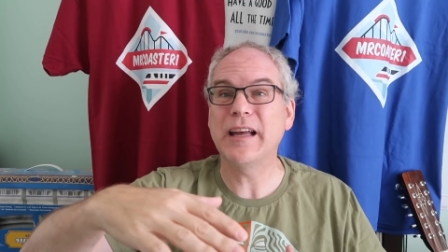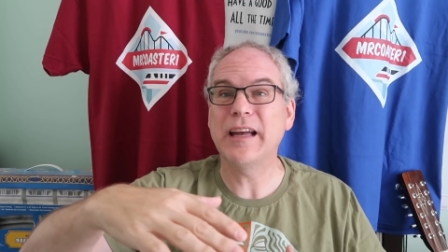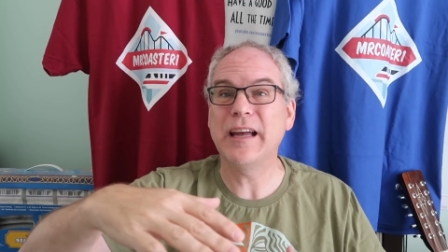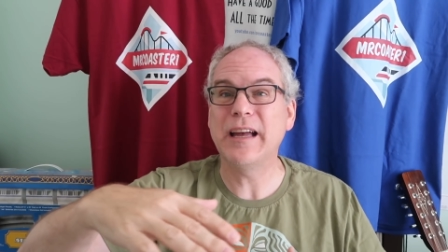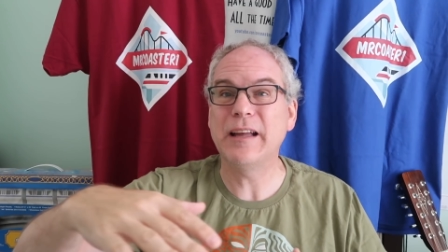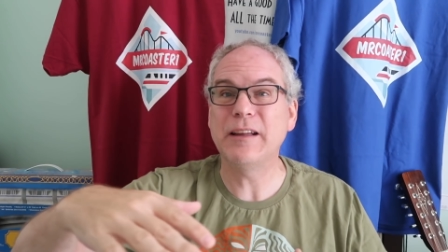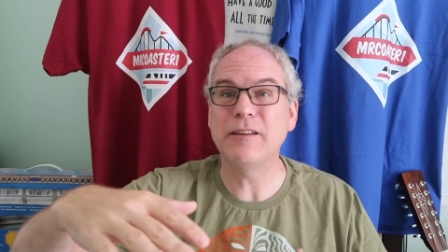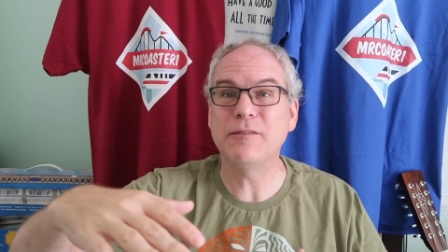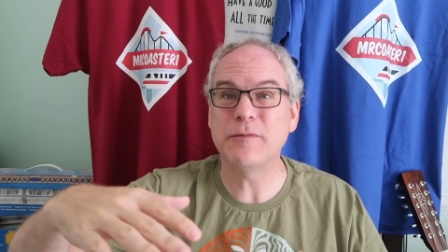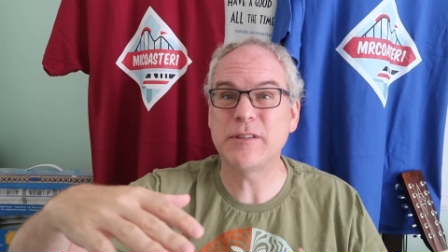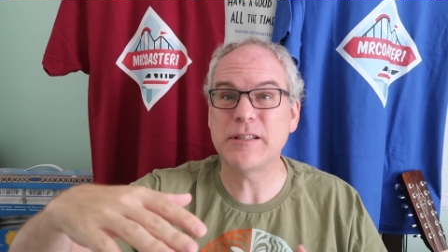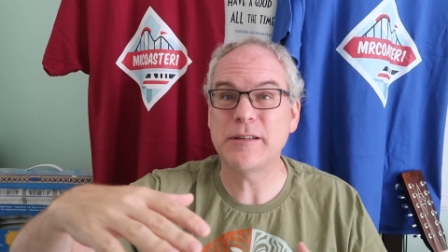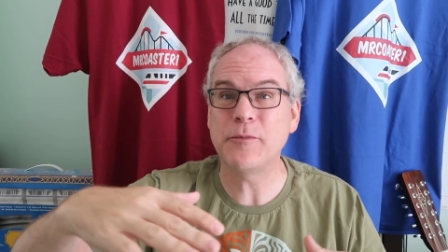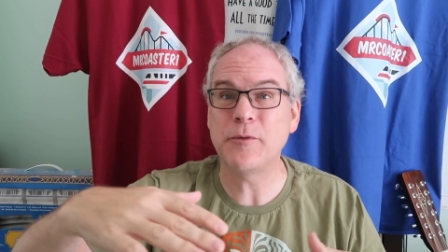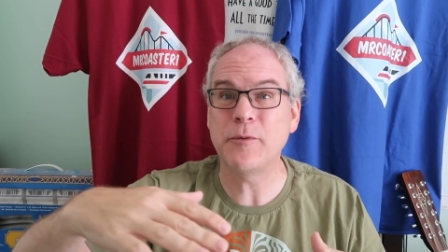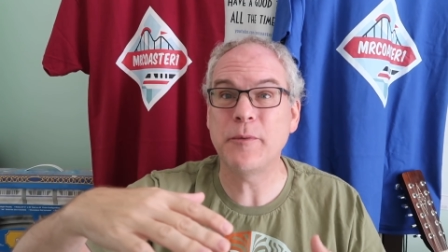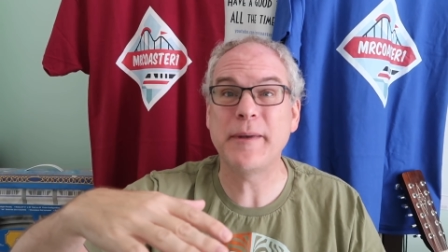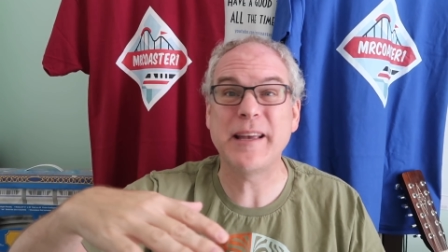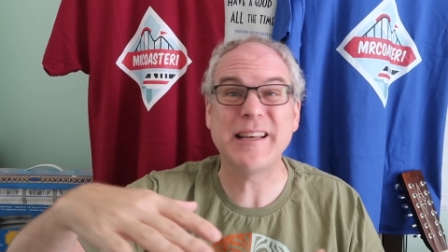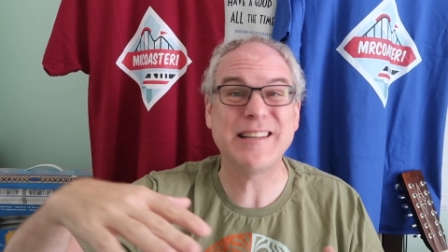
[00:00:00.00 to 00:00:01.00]
some of
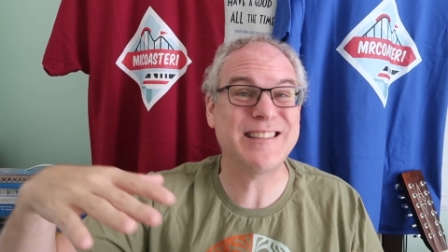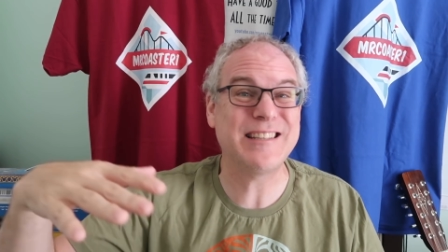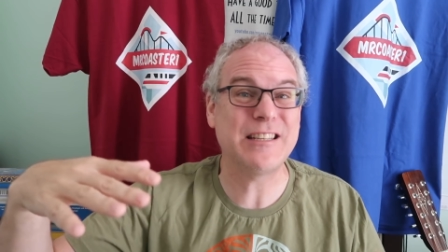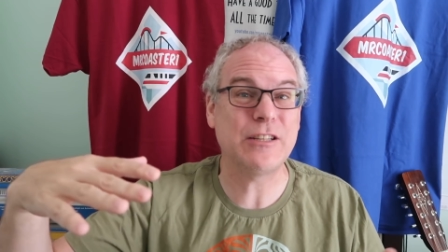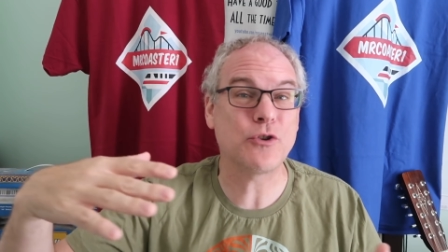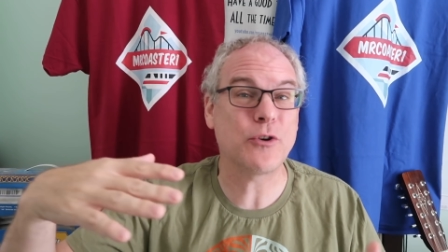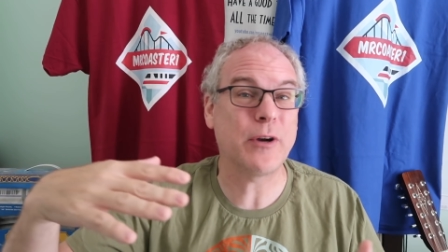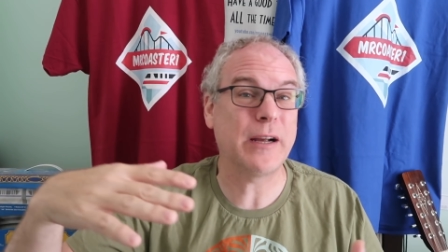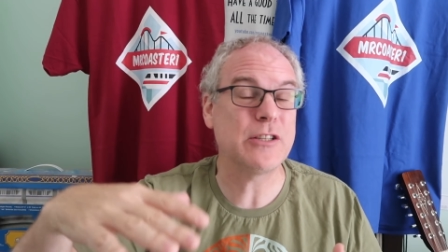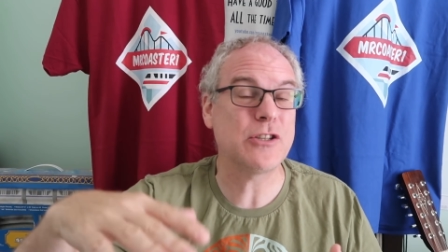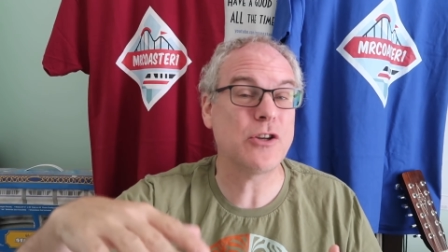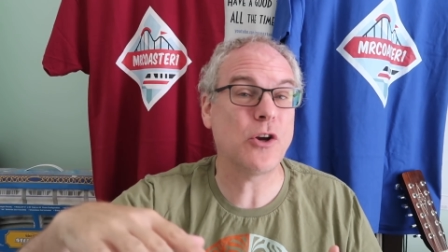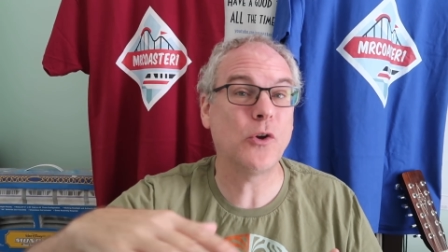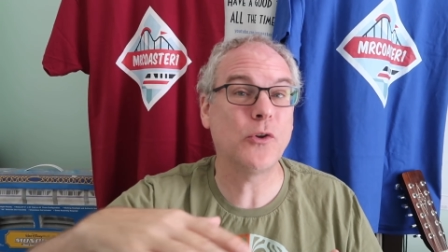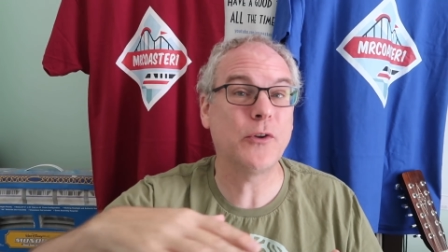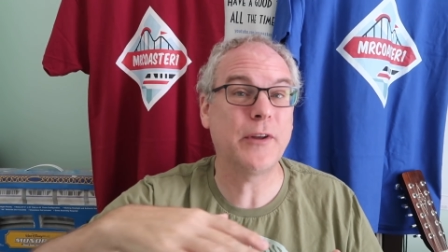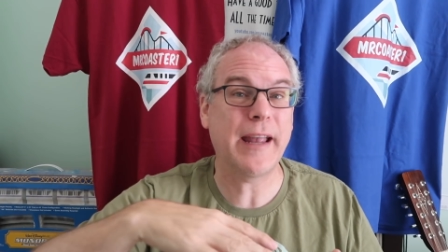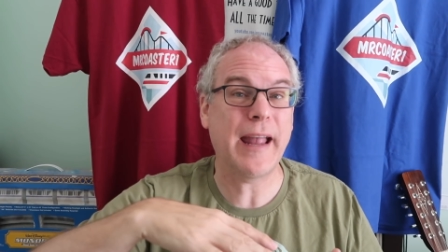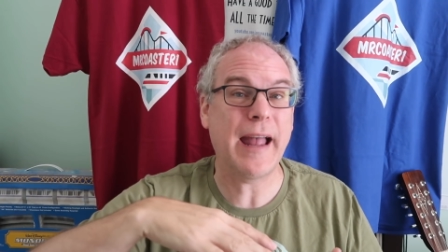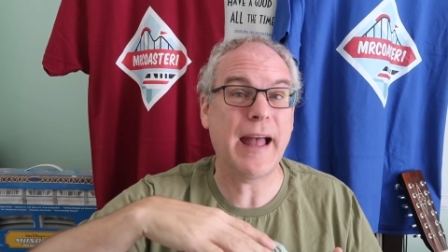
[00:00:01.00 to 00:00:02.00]
you may have seen trains
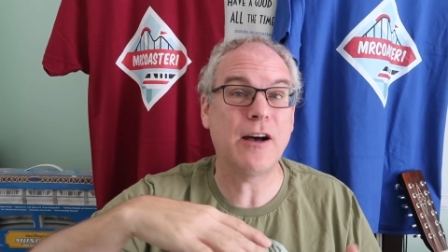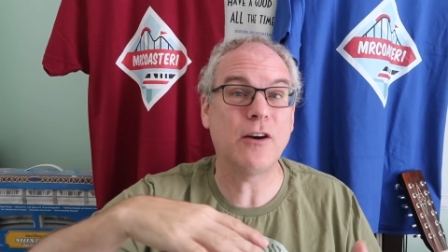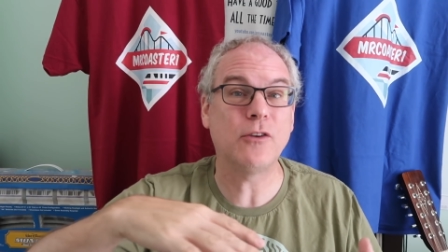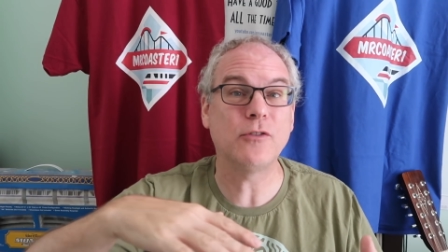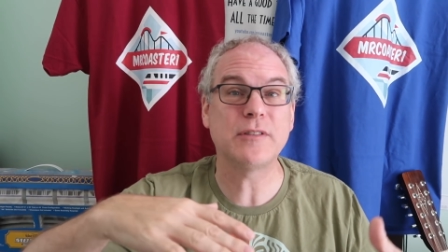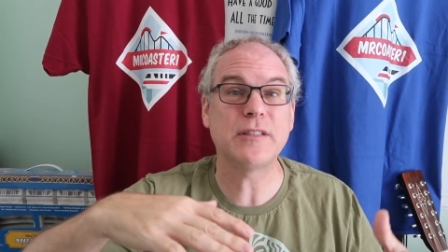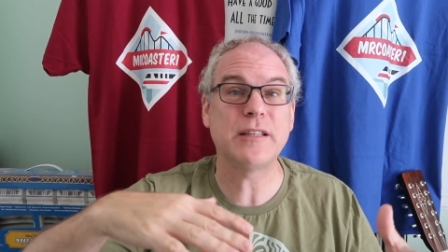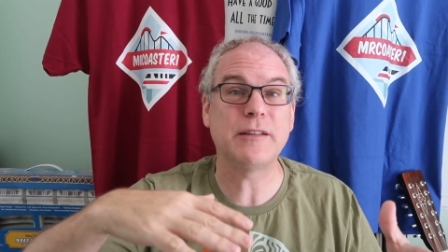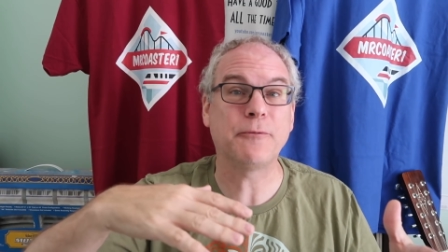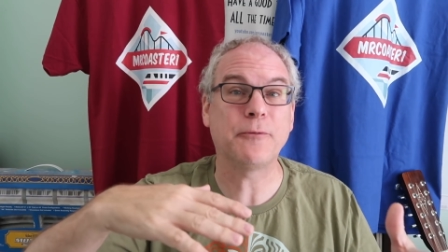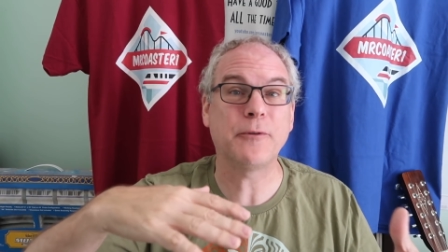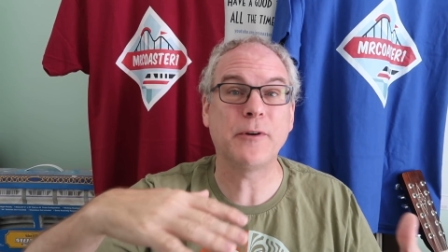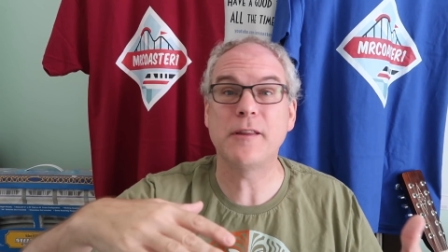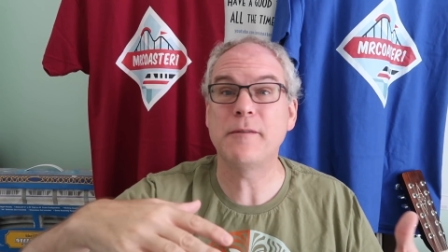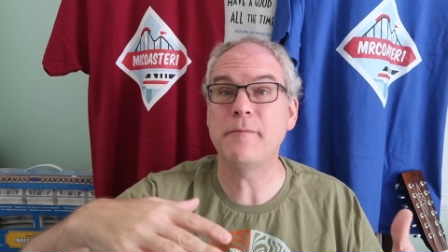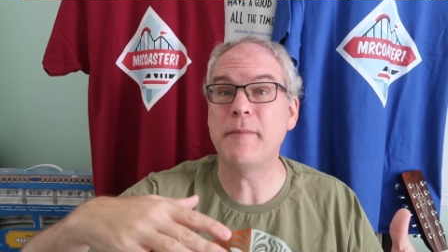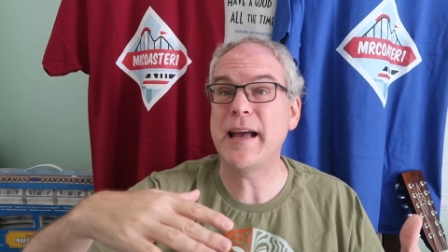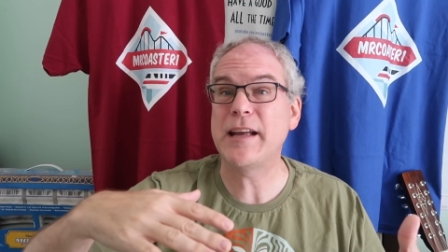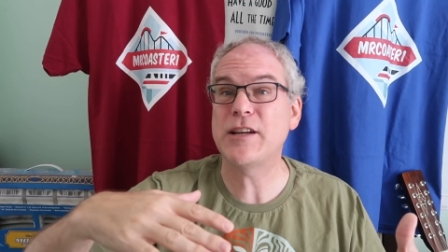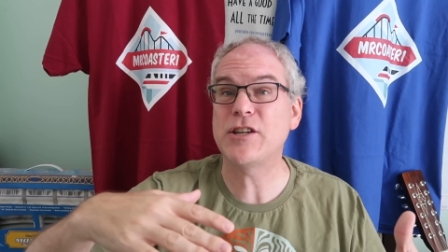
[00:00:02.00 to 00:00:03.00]
holding out in front of
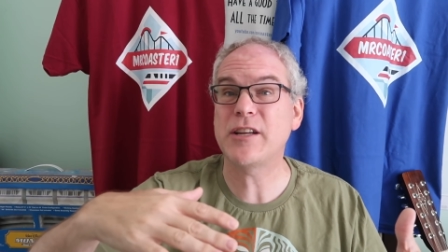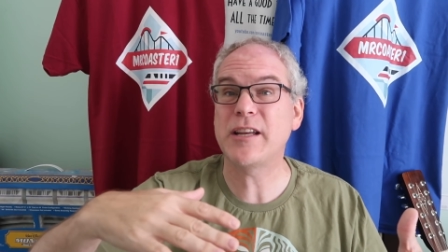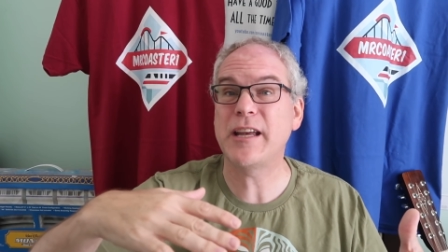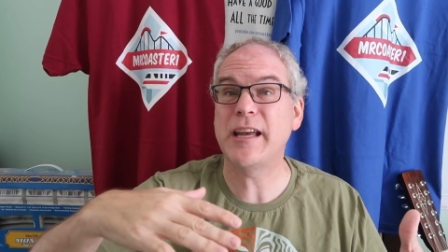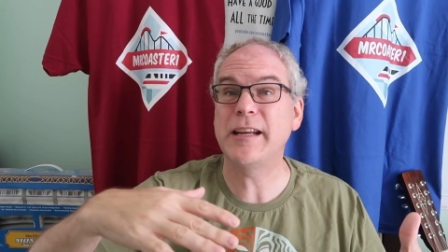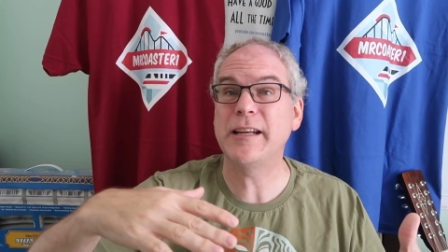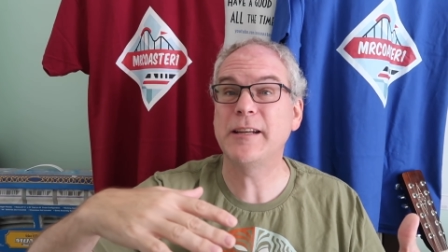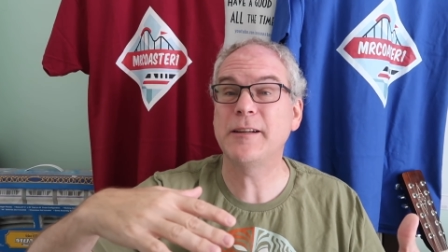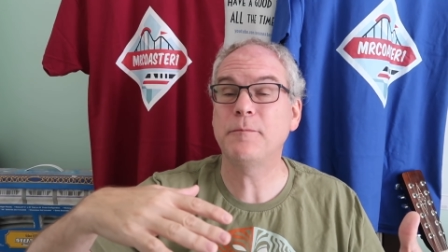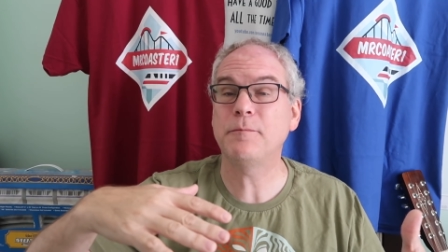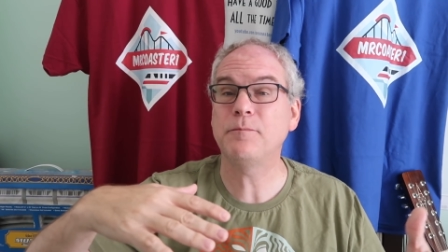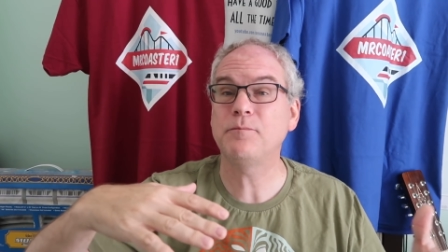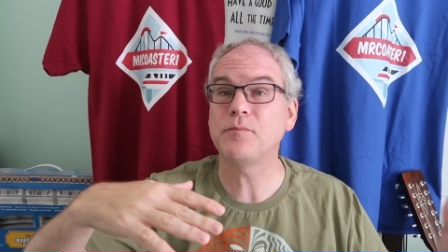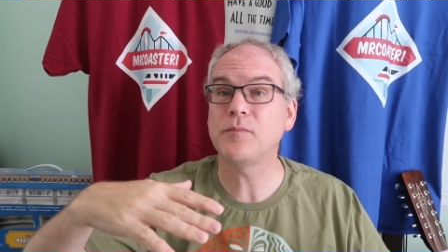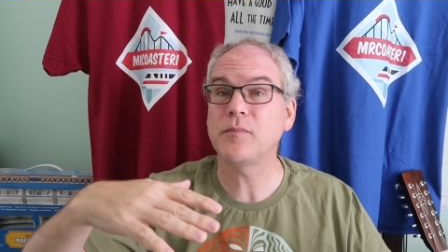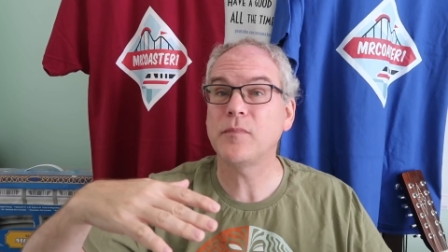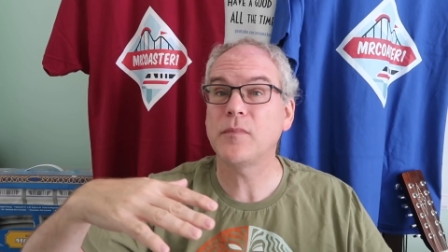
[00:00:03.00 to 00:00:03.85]
the Magic Kingdom,